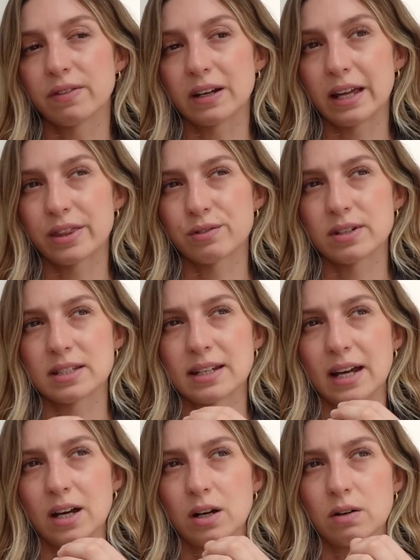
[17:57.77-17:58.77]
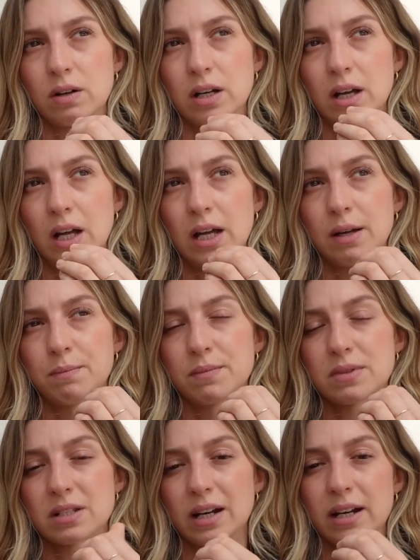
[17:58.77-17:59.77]
The leather is now
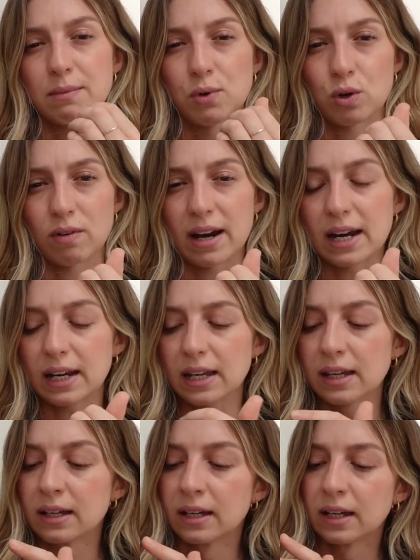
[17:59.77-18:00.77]
slightly more grainy.